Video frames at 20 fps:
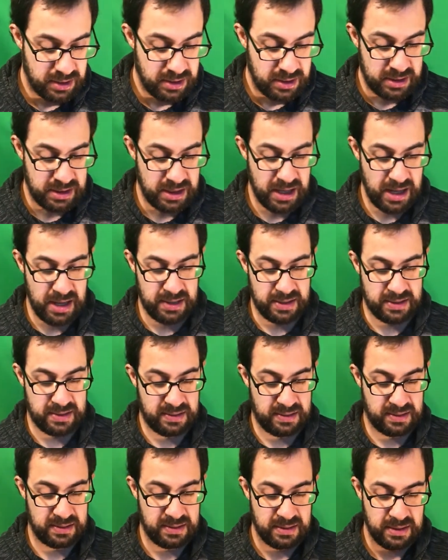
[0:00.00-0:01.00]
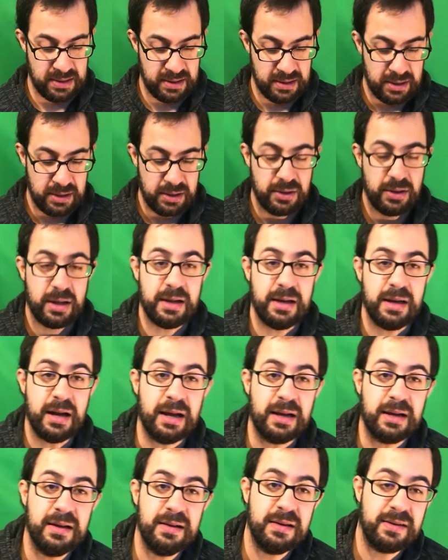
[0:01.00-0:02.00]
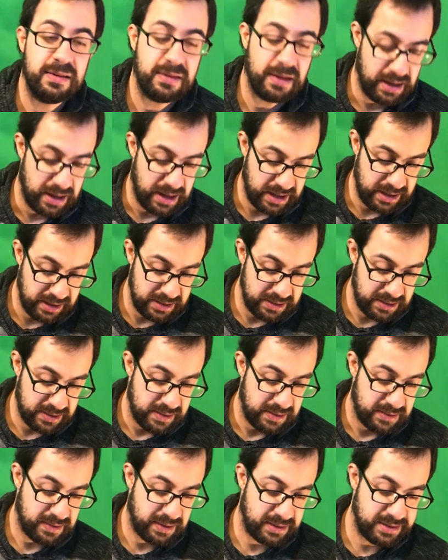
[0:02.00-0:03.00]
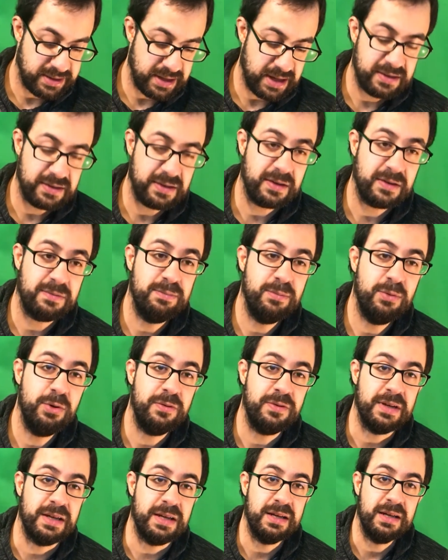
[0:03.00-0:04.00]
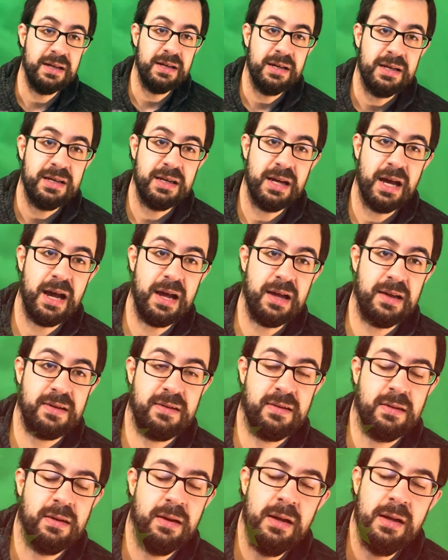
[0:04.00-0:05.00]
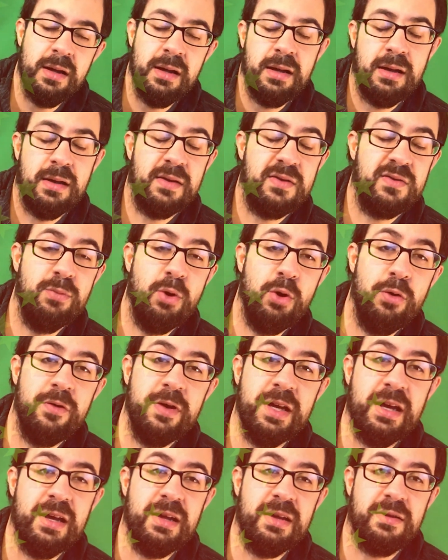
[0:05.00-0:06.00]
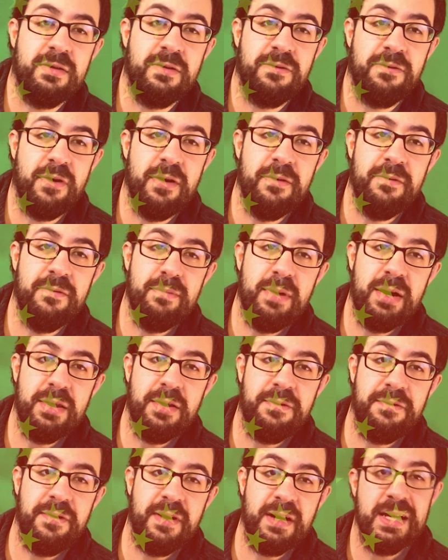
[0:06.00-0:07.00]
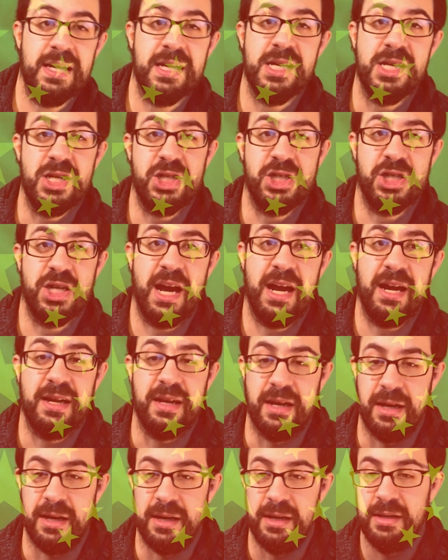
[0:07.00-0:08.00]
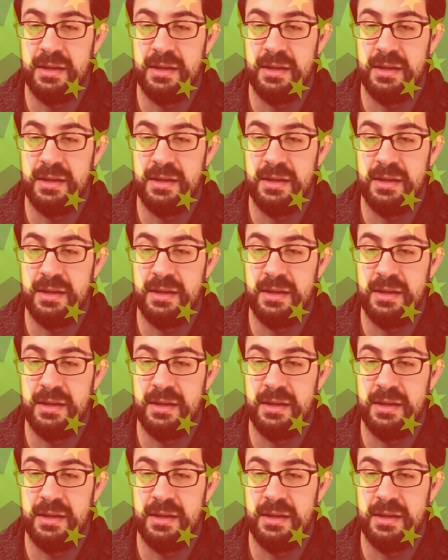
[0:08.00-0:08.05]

Yes and I can highly suggest this movie. Yes, this movie is from motherfucking China,